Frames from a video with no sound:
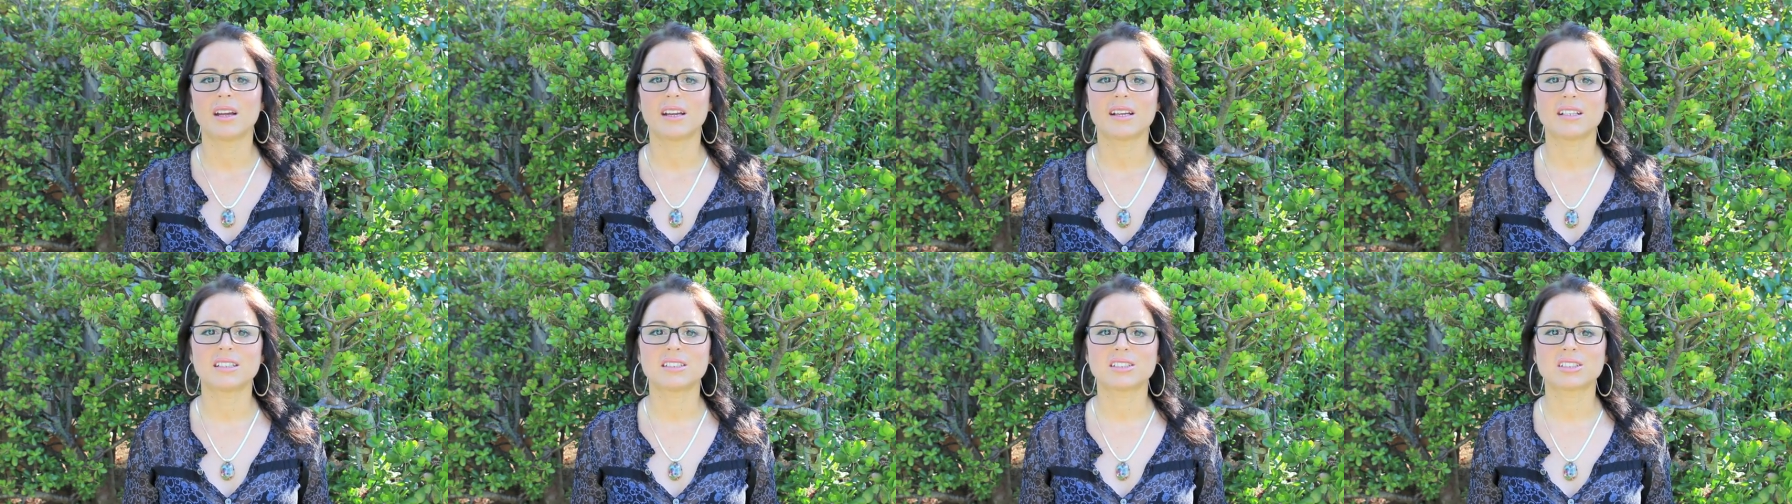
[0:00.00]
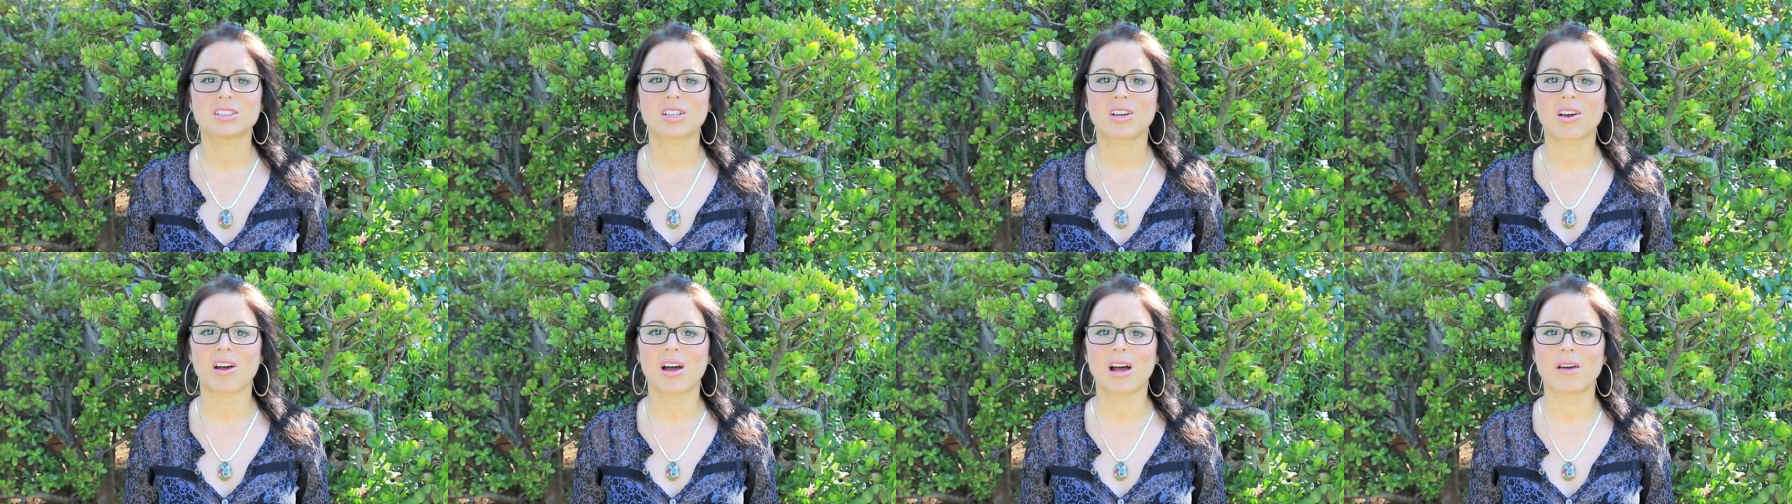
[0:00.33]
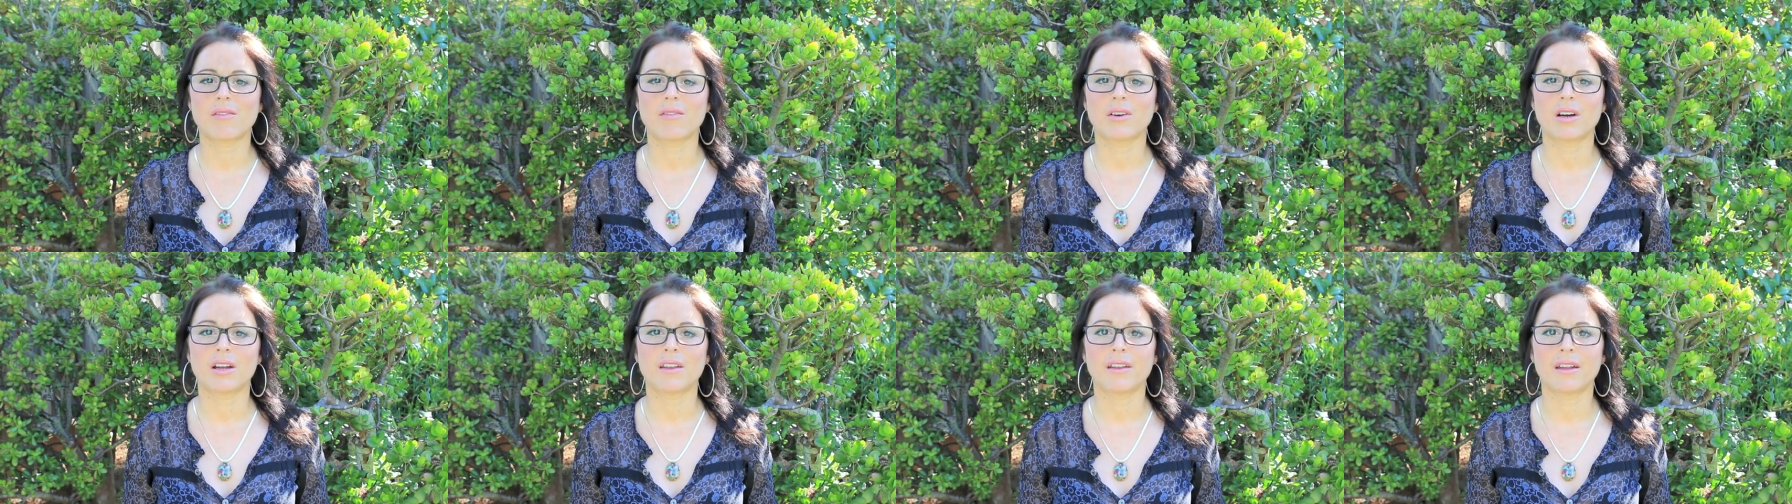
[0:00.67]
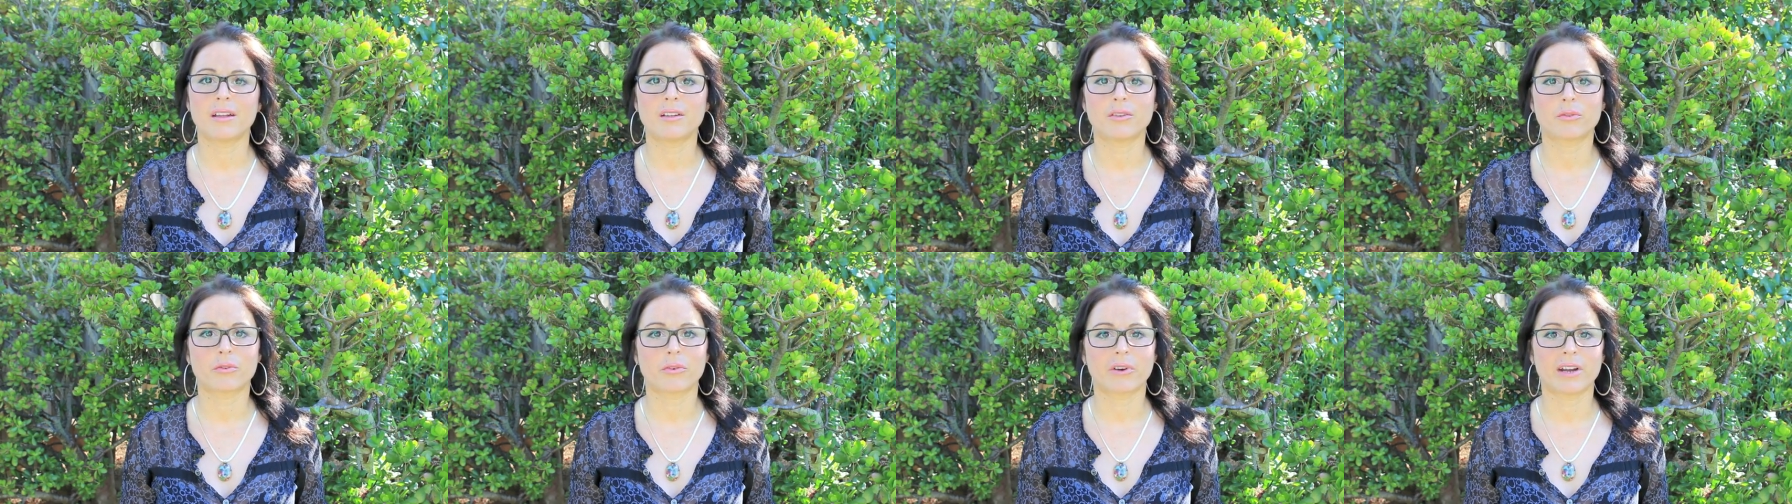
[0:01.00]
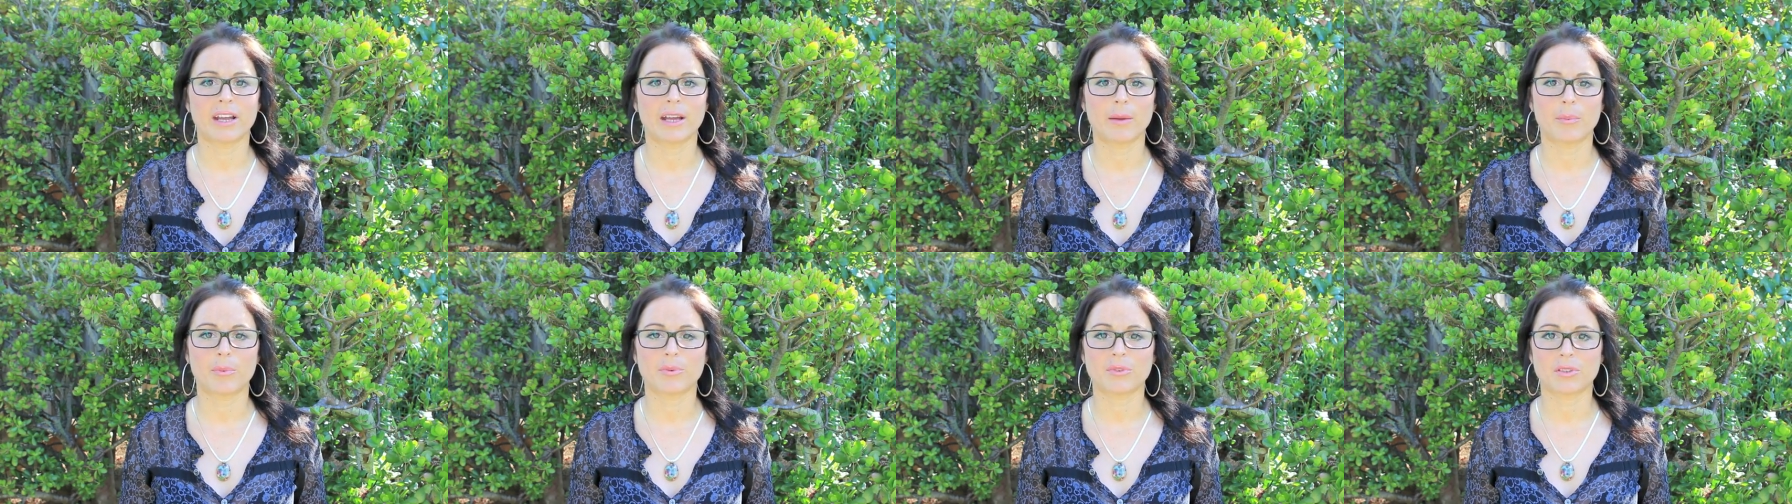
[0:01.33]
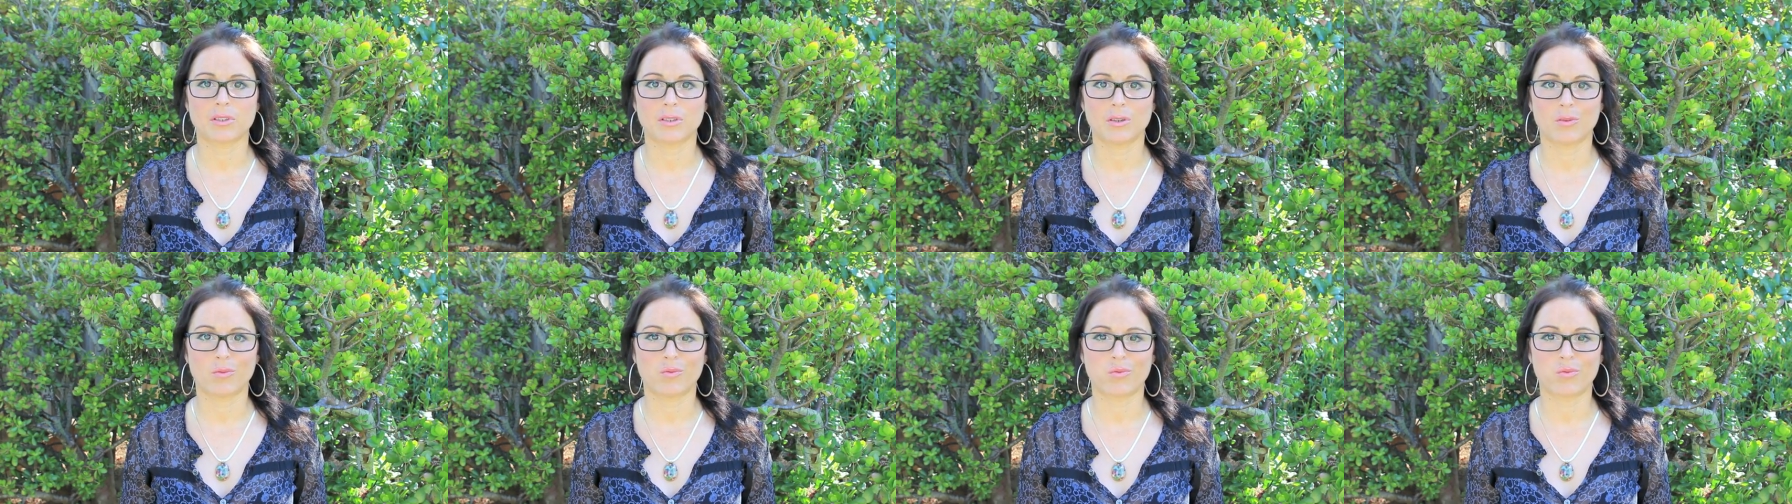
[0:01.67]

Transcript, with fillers: is covered and wrapped in a